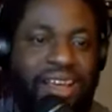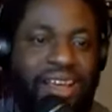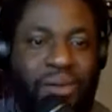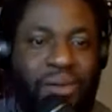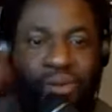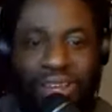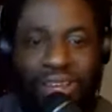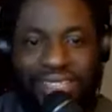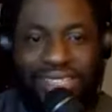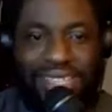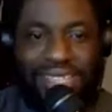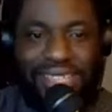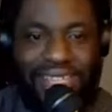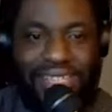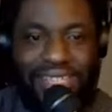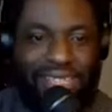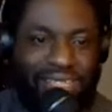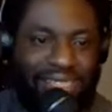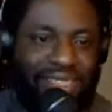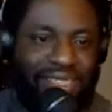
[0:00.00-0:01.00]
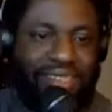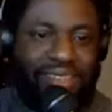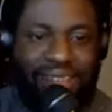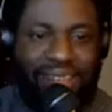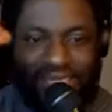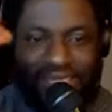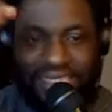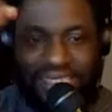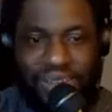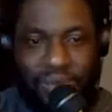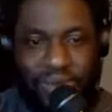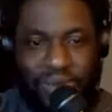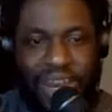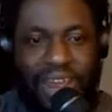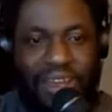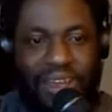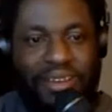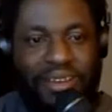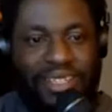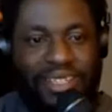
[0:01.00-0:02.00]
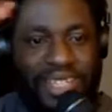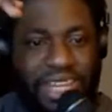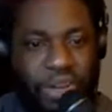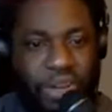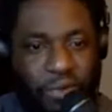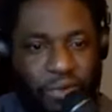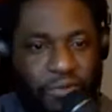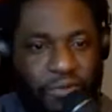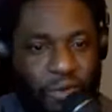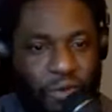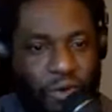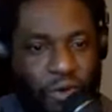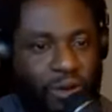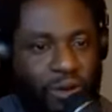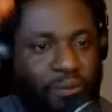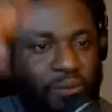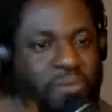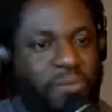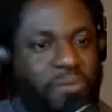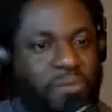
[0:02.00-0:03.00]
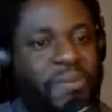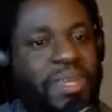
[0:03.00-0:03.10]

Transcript: prestigious seminaries in the Reform,